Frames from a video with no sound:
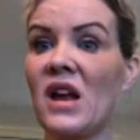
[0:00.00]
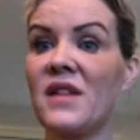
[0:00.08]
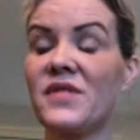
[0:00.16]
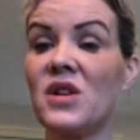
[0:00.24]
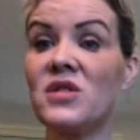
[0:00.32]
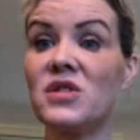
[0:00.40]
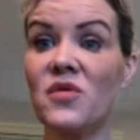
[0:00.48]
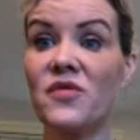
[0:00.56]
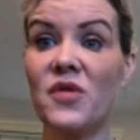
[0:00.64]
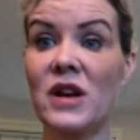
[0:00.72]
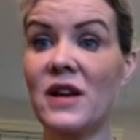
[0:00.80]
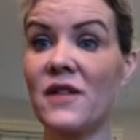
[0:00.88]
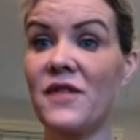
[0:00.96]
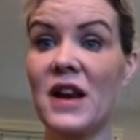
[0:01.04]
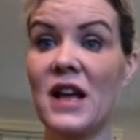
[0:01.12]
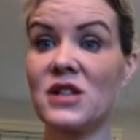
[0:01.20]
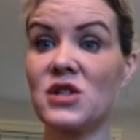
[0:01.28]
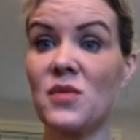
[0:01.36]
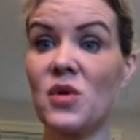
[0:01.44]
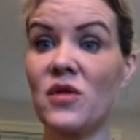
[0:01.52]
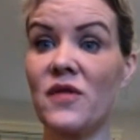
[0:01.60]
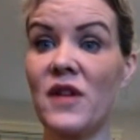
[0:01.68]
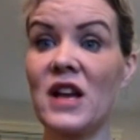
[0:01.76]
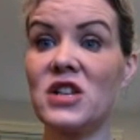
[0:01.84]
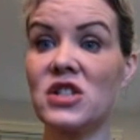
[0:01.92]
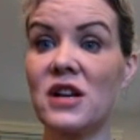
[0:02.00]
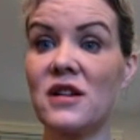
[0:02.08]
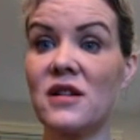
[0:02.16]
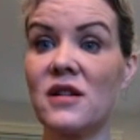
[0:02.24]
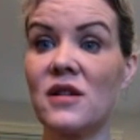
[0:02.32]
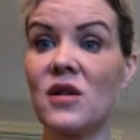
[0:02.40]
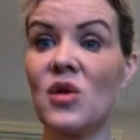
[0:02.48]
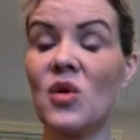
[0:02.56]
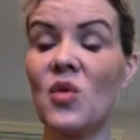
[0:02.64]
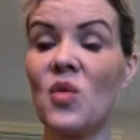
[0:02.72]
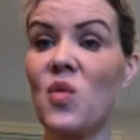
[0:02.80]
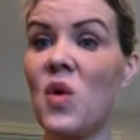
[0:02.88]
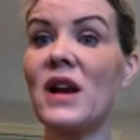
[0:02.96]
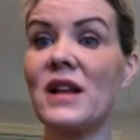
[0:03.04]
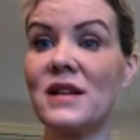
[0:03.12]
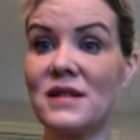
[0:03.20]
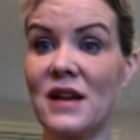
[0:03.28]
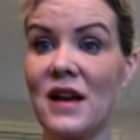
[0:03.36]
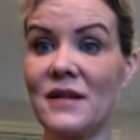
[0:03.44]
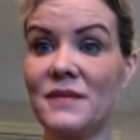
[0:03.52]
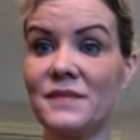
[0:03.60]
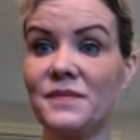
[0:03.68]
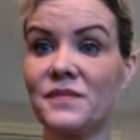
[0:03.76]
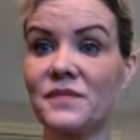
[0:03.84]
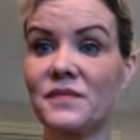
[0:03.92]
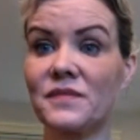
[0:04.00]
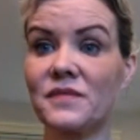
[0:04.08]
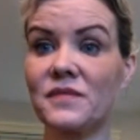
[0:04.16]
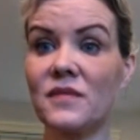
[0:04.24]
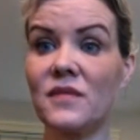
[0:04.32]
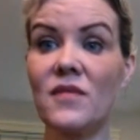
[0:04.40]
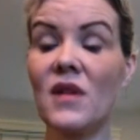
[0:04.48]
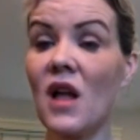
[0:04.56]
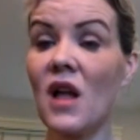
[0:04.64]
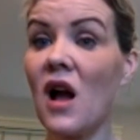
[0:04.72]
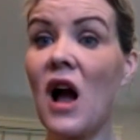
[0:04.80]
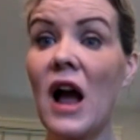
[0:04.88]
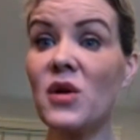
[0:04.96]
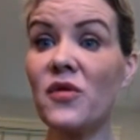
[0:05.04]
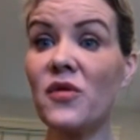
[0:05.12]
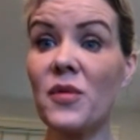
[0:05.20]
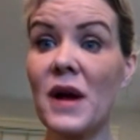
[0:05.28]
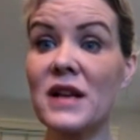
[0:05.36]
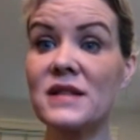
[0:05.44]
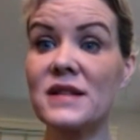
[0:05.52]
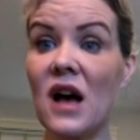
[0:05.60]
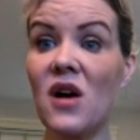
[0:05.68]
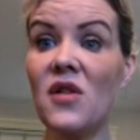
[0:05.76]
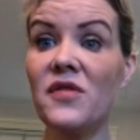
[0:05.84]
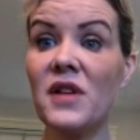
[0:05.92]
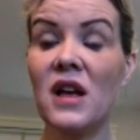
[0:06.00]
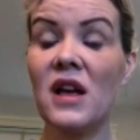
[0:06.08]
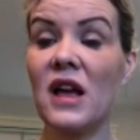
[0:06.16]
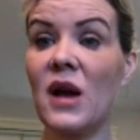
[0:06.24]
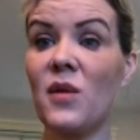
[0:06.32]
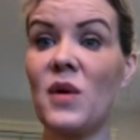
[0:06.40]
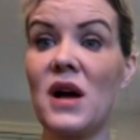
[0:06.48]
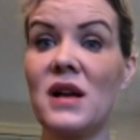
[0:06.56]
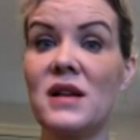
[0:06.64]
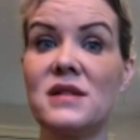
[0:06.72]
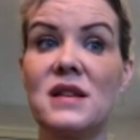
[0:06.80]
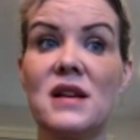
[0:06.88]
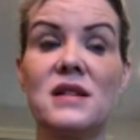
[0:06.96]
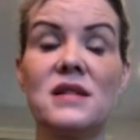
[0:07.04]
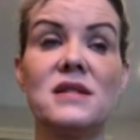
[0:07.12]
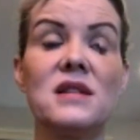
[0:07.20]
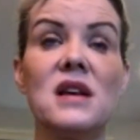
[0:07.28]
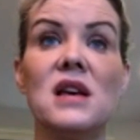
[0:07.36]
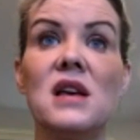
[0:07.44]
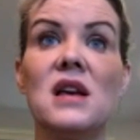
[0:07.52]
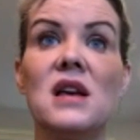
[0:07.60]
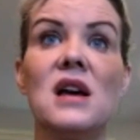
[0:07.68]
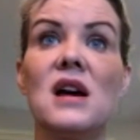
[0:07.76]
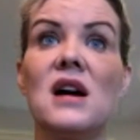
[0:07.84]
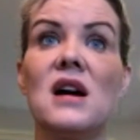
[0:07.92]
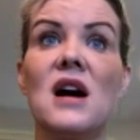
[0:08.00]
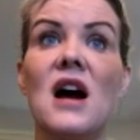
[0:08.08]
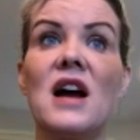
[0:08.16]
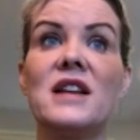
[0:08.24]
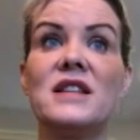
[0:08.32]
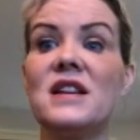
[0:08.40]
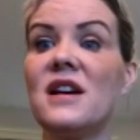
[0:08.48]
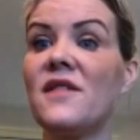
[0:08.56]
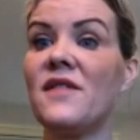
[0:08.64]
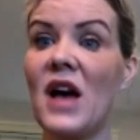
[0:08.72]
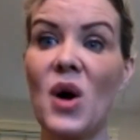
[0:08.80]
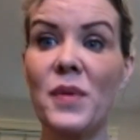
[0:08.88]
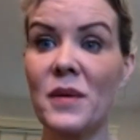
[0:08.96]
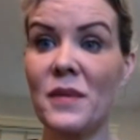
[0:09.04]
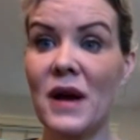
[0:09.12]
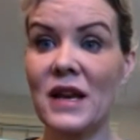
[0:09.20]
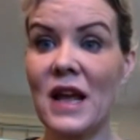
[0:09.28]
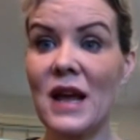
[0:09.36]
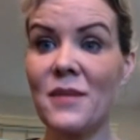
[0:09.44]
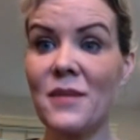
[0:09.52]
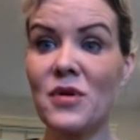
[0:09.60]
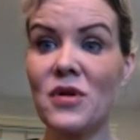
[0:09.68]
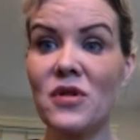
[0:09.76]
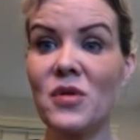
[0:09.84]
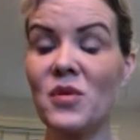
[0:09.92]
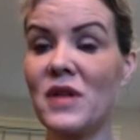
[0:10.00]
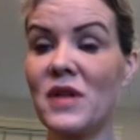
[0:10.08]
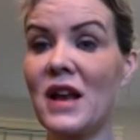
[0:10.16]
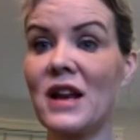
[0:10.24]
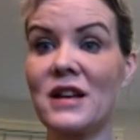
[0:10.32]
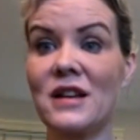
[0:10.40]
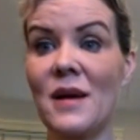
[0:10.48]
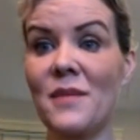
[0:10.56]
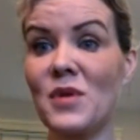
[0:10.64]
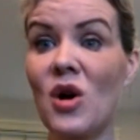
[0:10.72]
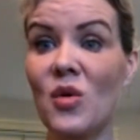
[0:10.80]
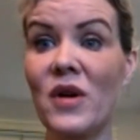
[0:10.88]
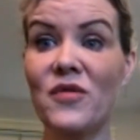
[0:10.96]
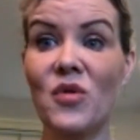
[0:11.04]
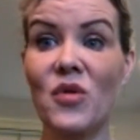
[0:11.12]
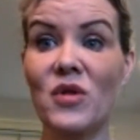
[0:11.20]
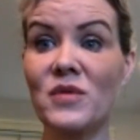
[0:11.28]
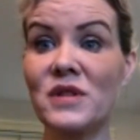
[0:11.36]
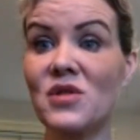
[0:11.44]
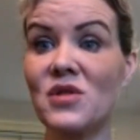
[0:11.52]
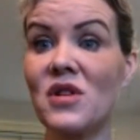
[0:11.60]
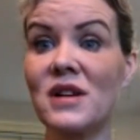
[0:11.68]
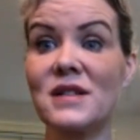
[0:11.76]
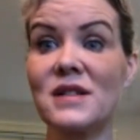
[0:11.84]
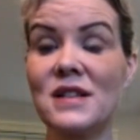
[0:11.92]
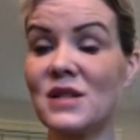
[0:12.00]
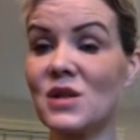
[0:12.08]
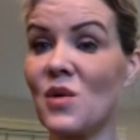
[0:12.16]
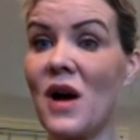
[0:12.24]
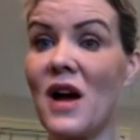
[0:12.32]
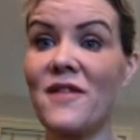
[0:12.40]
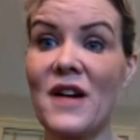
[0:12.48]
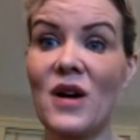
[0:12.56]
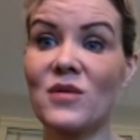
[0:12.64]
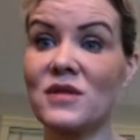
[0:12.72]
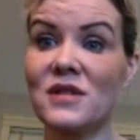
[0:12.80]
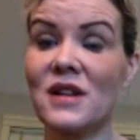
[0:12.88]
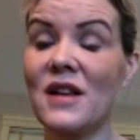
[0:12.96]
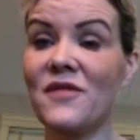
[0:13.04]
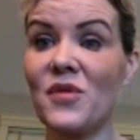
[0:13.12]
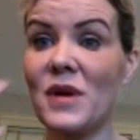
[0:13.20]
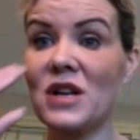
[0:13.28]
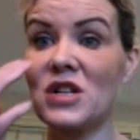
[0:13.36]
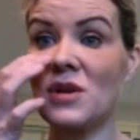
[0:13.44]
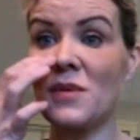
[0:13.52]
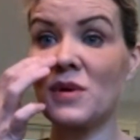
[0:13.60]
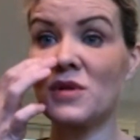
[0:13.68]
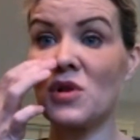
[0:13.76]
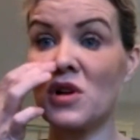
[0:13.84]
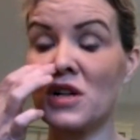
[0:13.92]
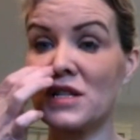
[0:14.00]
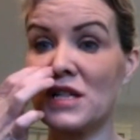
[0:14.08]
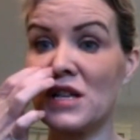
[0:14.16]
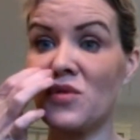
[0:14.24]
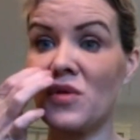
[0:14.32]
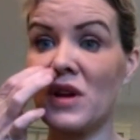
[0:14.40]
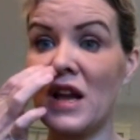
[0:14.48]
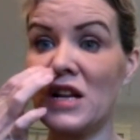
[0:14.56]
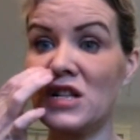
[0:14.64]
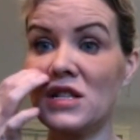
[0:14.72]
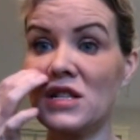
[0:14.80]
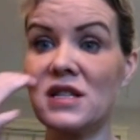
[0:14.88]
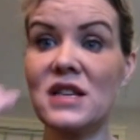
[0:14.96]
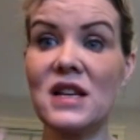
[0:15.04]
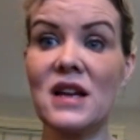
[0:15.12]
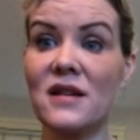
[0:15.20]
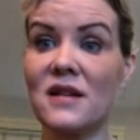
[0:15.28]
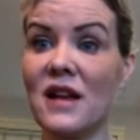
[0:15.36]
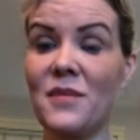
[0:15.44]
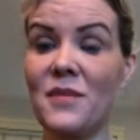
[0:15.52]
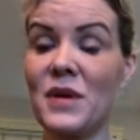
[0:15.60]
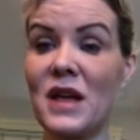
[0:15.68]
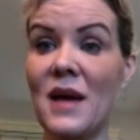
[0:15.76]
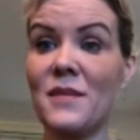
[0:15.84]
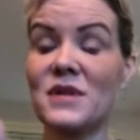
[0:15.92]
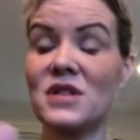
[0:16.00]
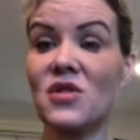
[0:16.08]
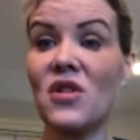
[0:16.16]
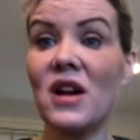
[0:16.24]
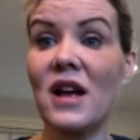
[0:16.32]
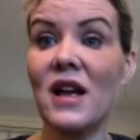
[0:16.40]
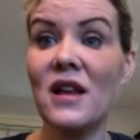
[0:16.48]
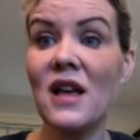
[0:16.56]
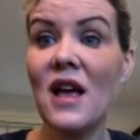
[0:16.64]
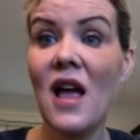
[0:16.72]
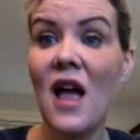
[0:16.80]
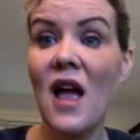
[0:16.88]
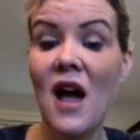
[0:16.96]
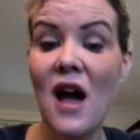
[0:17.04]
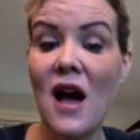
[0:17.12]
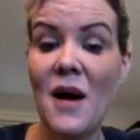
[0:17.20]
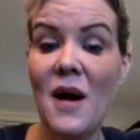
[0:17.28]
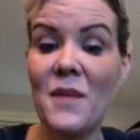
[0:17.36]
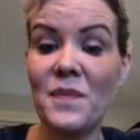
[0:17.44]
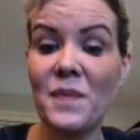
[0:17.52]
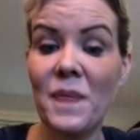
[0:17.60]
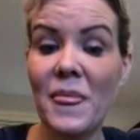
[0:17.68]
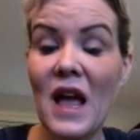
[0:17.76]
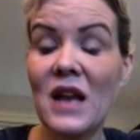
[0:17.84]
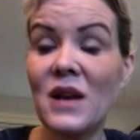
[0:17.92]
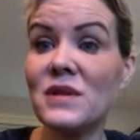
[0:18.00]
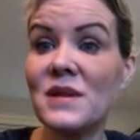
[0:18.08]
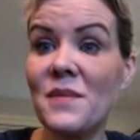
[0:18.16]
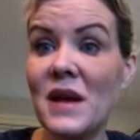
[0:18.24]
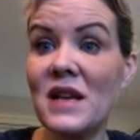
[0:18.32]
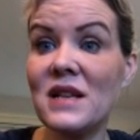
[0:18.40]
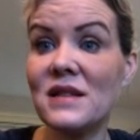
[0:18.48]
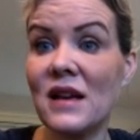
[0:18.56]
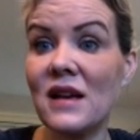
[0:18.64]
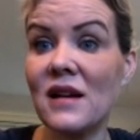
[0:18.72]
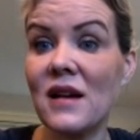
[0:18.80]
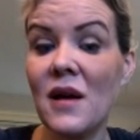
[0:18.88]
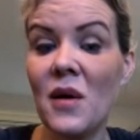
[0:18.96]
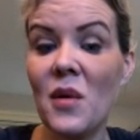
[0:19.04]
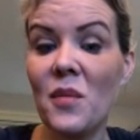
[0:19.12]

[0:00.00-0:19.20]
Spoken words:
And if there's no financial motivation, what is it? I know for myself, it was this idea of helping my neighbor, who then ended up not going forward with surrogacy. So I found information about surrogacy through an agency and became a surrogate. And it was amazing.